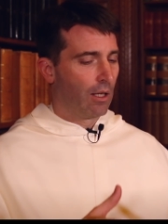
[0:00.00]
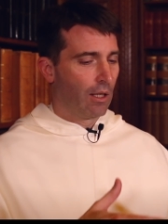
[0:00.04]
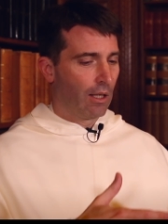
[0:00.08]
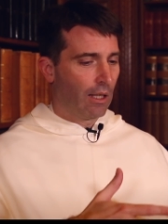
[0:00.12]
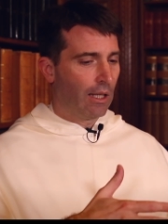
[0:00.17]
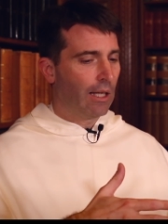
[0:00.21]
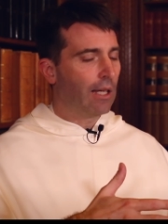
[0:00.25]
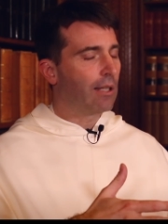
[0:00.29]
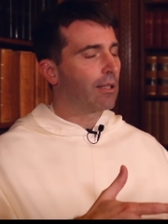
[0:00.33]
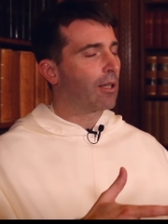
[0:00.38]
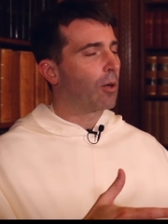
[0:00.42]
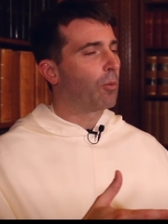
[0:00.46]

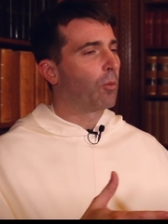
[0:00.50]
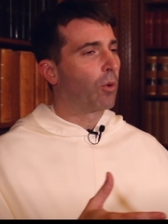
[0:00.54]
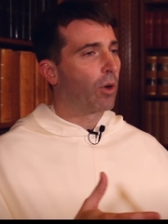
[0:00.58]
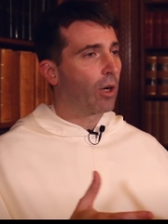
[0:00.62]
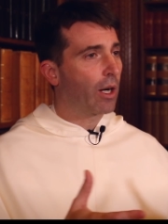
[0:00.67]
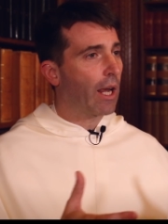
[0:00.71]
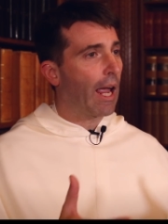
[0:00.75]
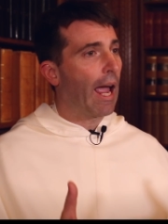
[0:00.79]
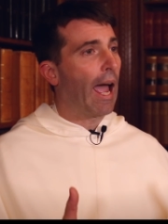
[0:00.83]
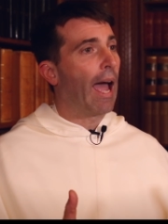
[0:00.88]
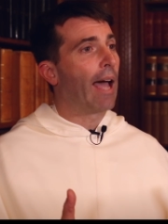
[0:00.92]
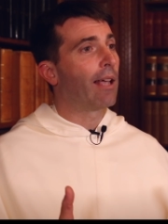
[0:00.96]
He is at
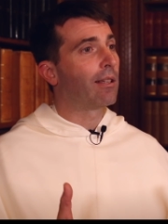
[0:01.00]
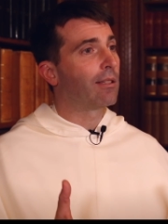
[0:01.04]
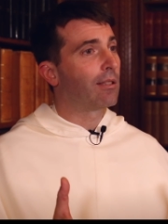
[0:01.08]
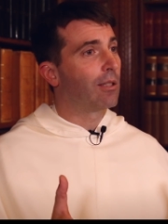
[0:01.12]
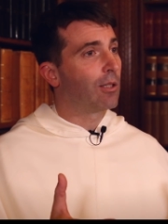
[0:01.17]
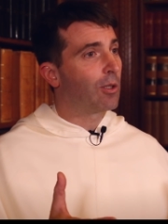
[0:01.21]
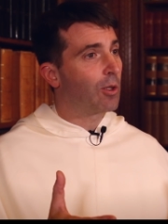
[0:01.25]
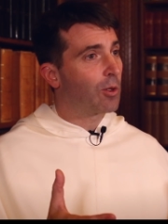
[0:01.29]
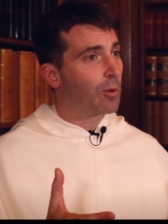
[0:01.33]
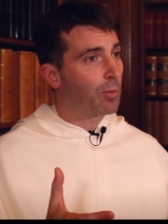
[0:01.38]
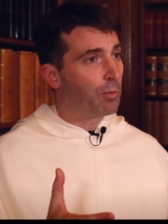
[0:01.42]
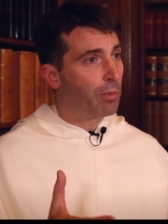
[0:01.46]
work as
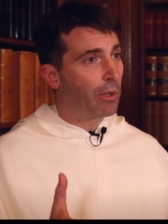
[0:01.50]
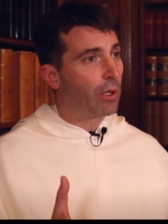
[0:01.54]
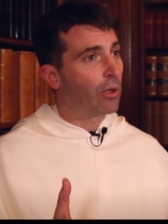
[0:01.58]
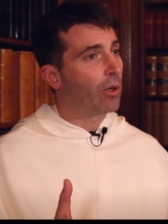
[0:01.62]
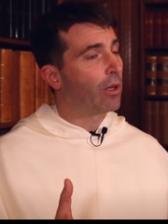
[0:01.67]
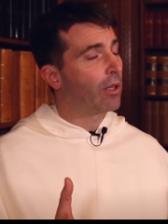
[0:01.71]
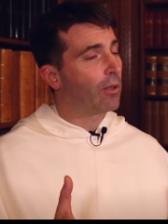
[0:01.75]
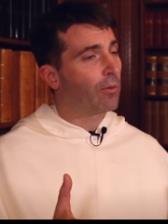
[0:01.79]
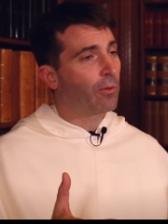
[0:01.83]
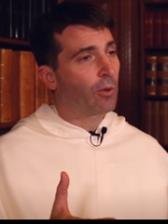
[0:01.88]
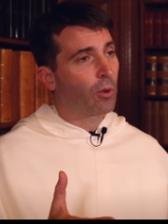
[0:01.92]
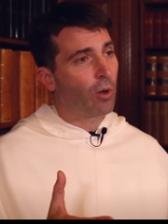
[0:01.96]
the
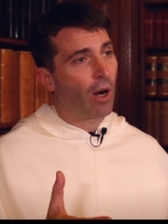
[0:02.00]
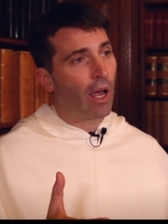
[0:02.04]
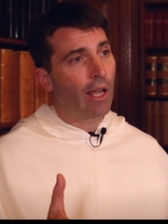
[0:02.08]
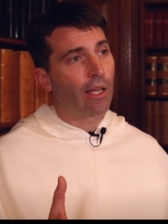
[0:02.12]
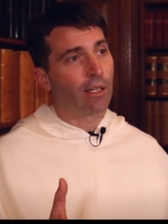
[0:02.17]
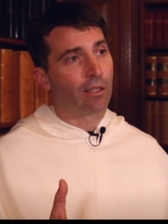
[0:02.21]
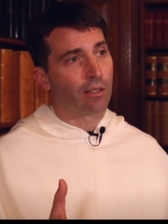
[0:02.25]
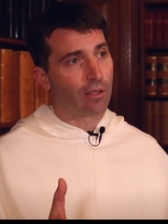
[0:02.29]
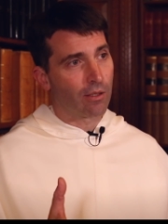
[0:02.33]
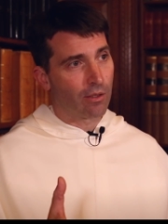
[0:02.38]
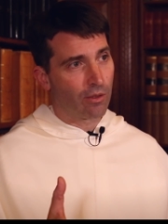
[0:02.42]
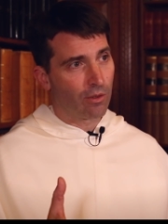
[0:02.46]
Spirit of
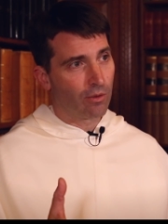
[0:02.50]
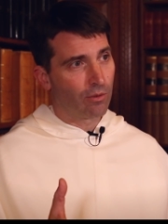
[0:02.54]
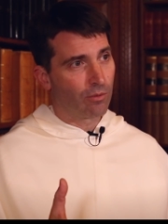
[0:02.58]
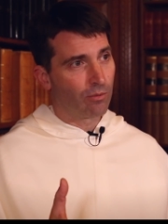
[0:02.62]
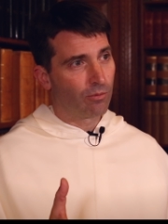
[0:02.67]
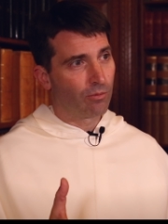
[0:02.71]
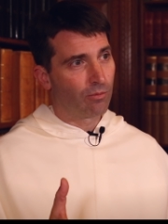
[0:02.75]
Christ.